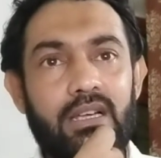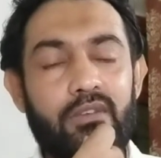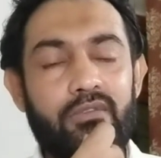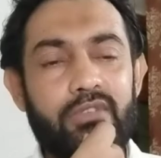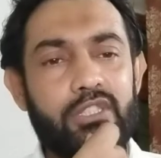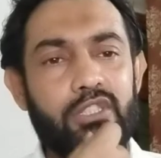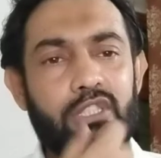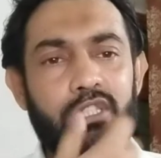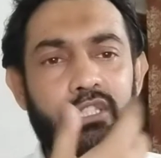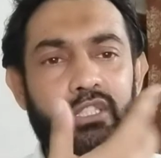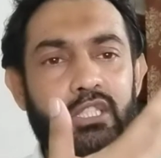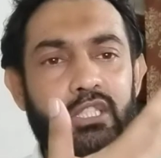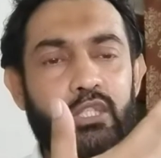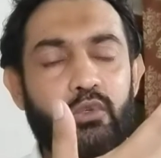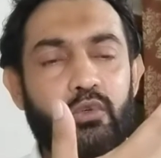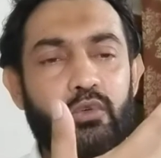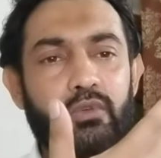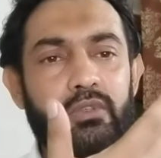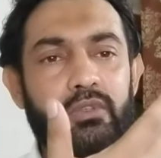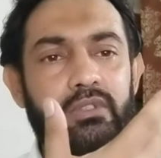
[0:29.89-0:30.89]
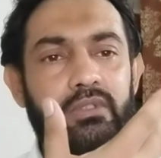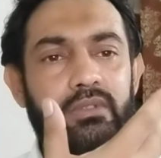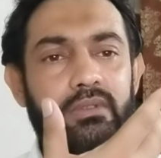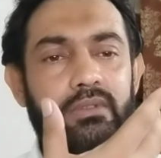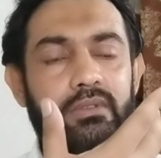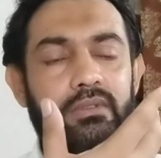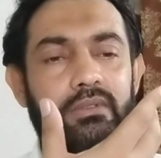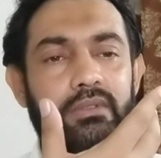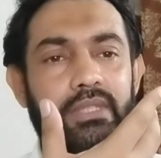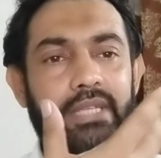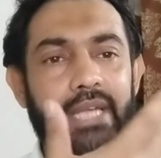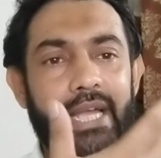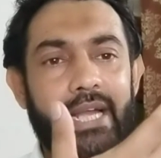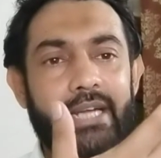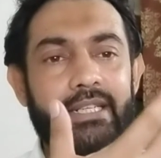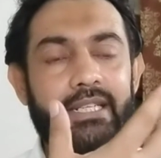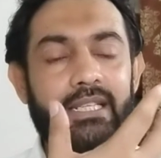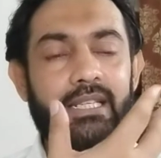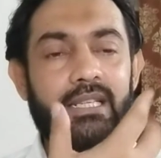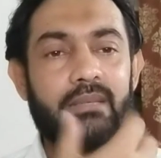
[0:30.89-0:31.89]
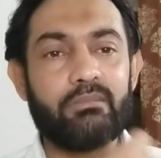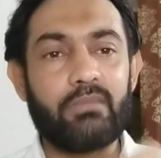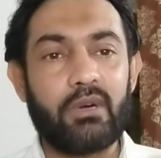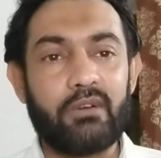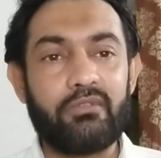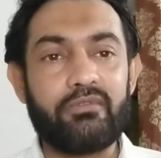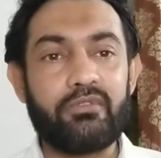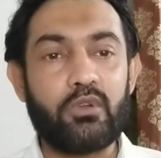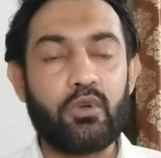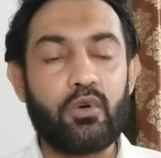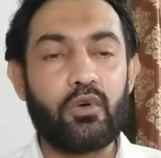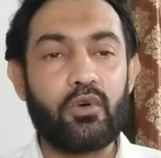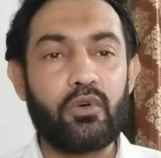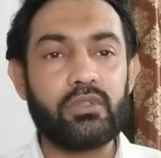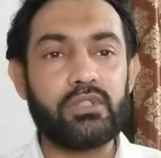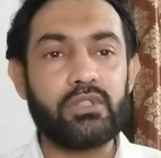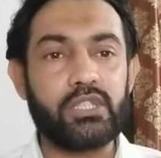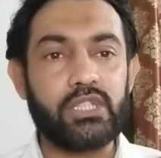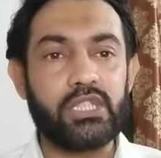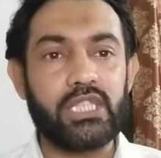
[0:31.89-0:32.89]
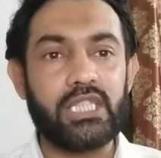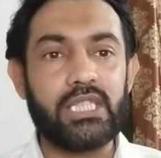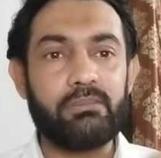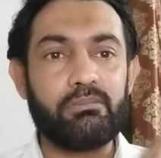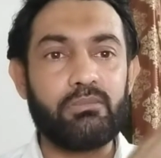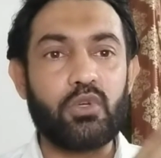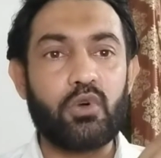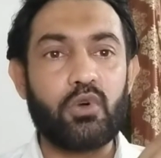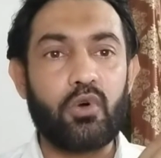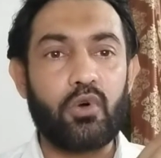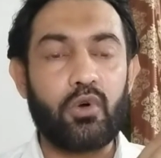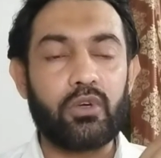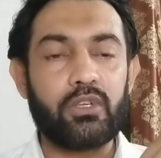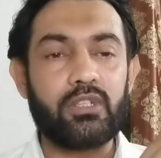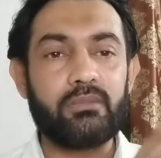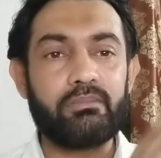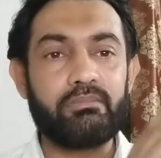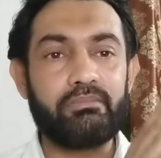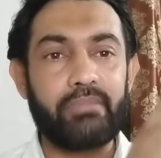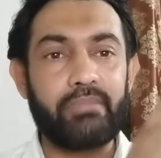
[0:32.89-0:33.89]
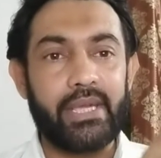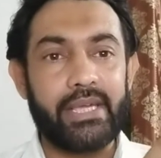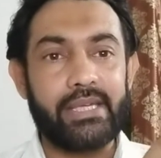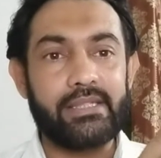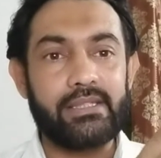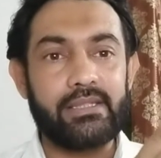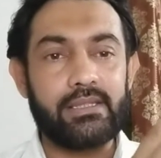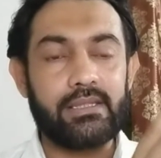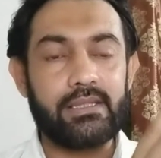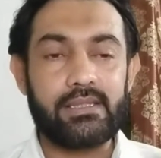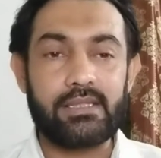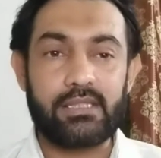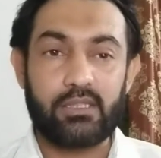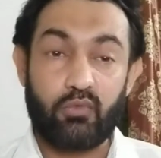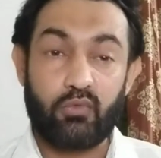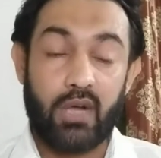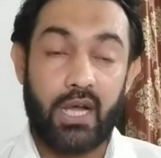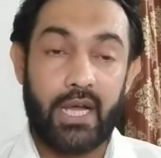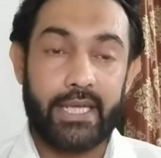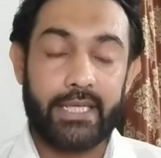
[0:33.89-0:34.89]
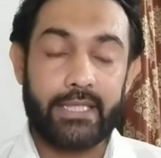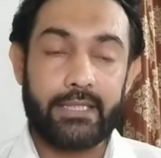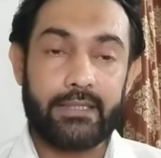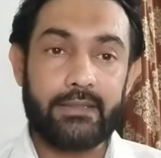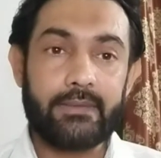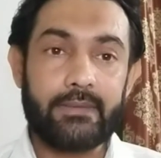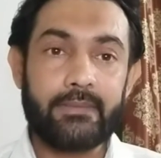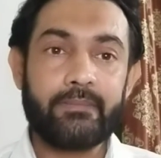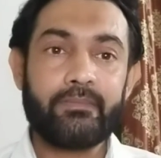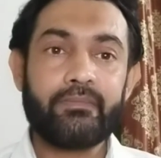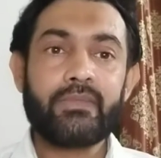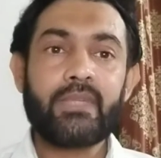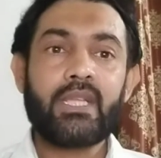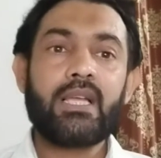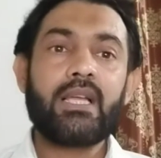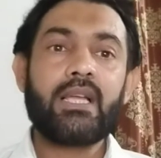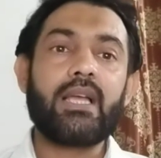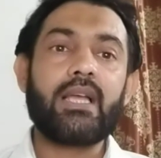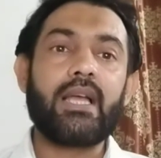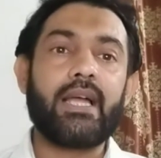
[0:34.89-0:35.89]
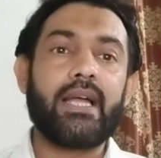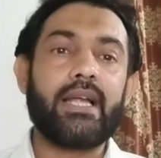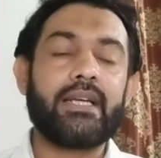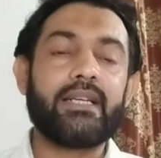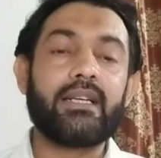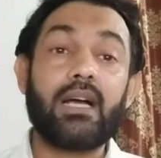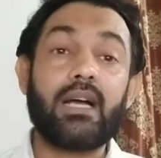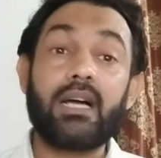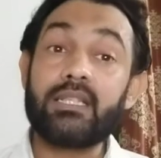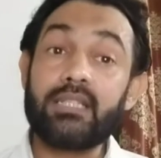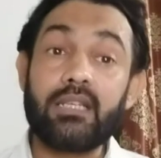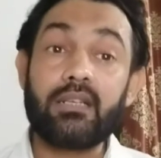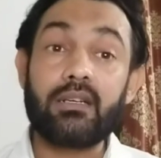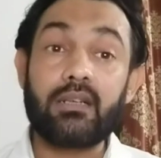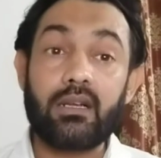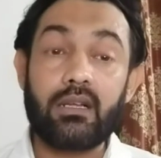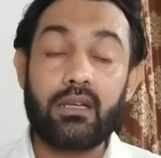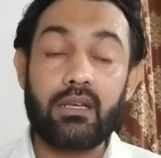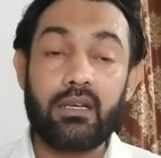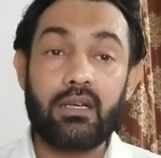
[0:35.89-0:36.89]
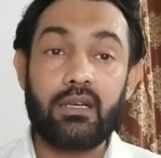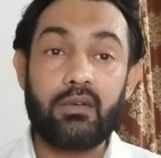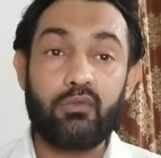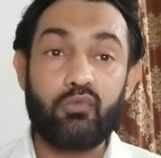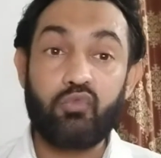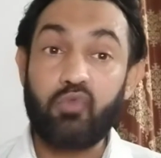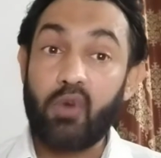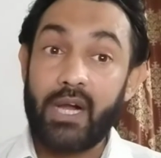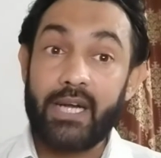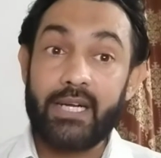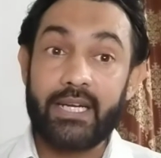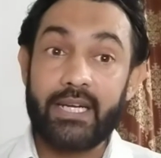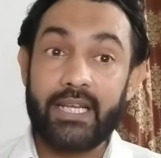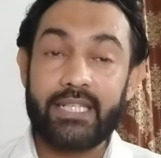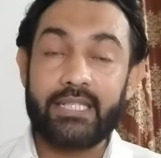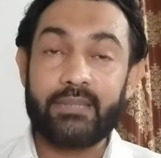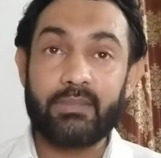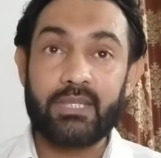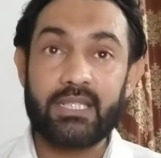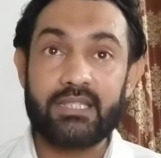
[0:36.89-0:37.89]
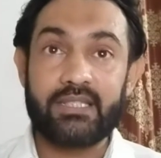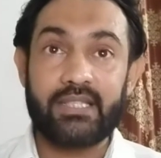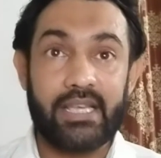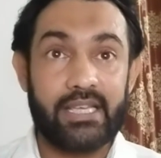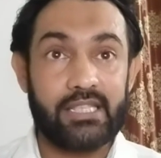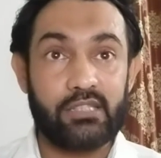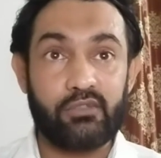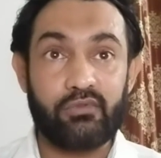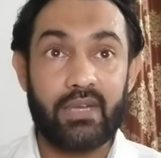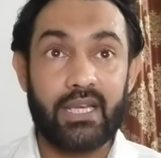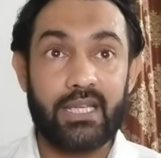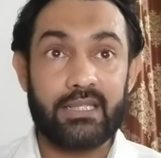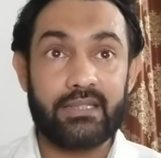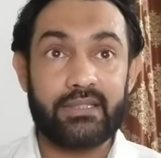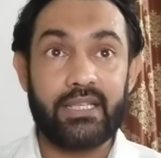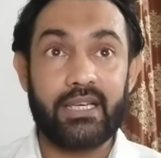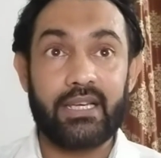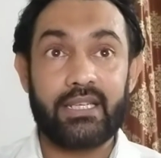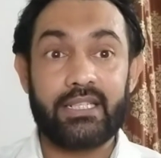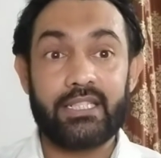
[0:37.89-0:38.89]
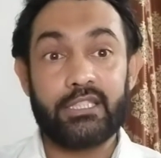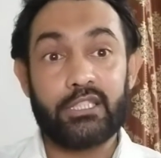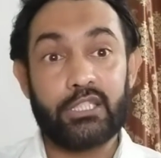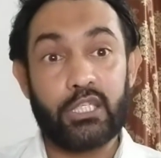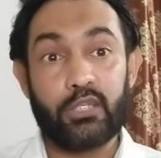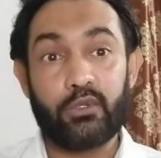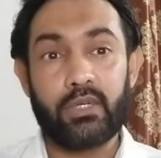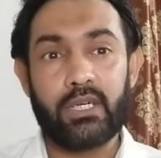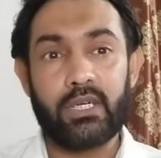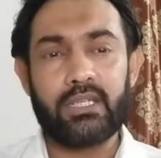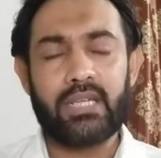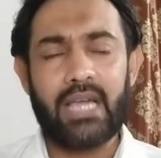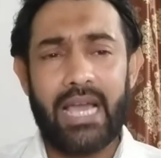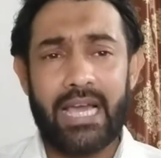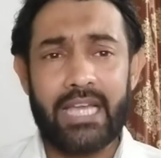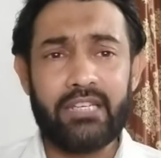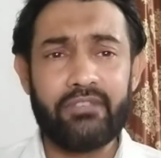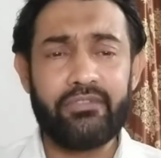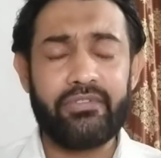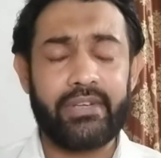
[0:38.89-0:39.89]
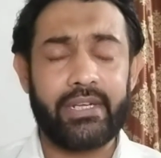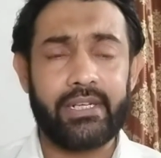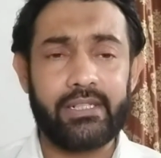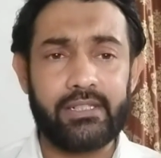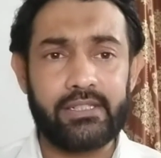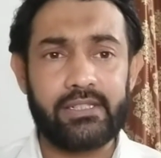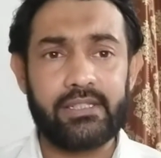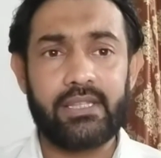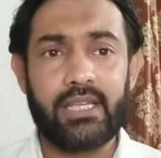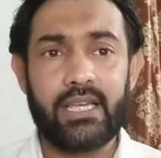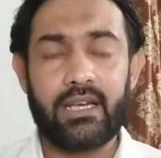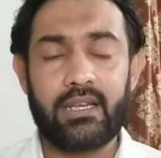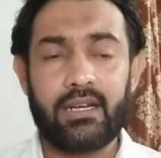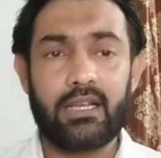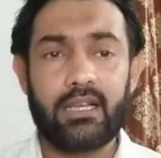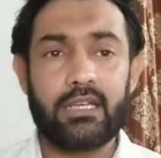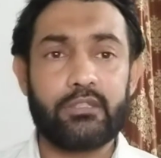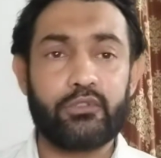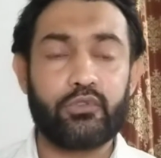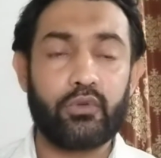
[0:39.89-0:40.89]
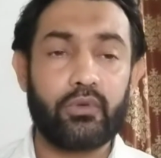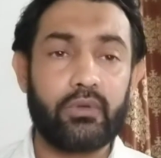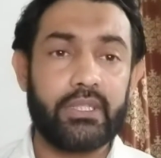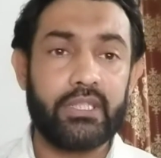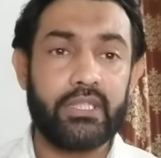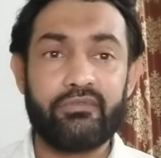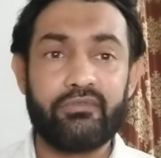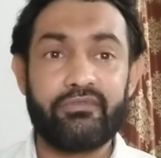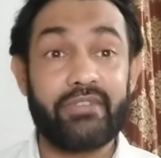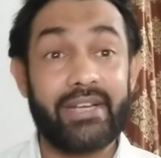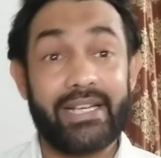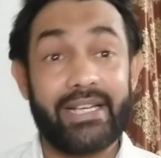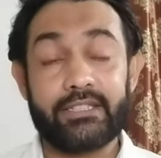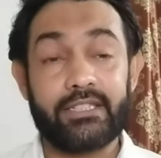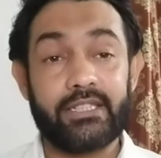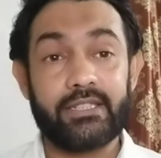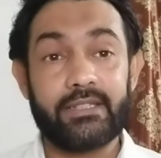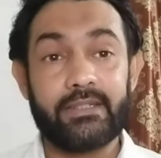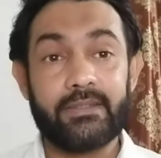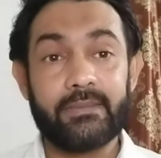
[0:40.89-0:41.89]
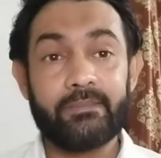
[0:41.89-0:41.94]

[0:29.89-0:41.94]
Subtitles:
which include cattle, buffalo, sheep, goat, pigs, swine, and other wild animals as well. They are included. Elephants, they are also infected